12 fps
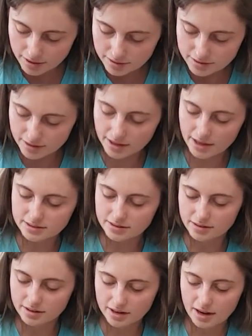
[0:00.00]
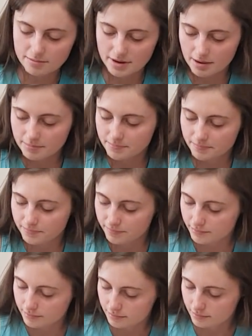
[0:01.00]
So that's not going to come up.
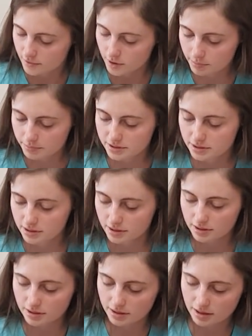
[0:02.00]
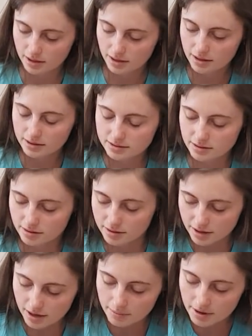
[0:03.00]
Oops. It's not going to
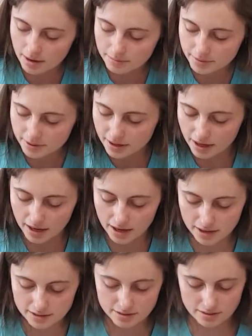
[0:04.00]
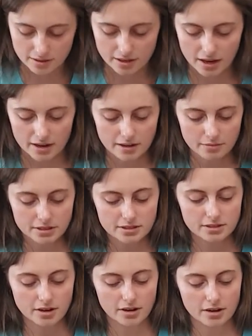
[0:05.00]
come up and it's not going to cut anyone.
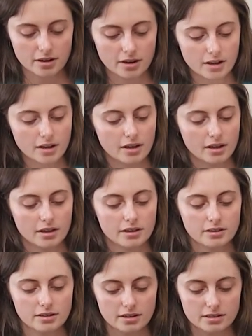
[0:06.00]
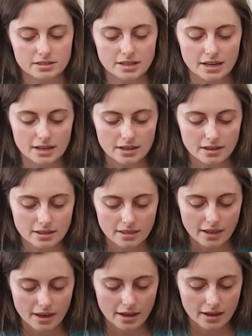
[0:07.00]
So you can see
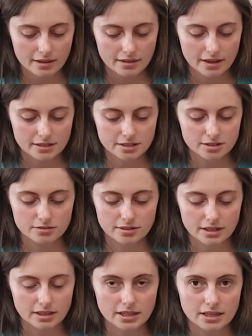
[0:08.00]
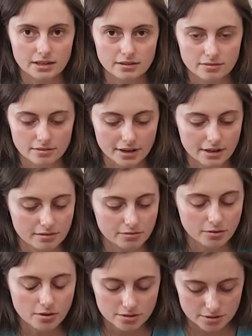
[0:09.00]
there, that's just really
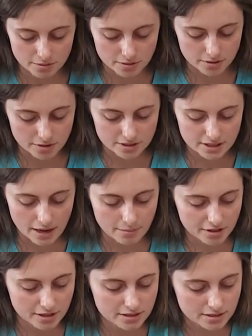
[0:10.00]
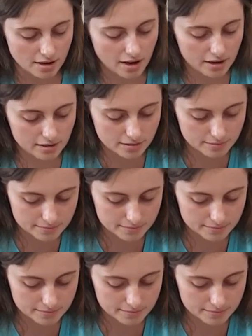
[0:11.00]
reinforced. So we'll do the same on this side.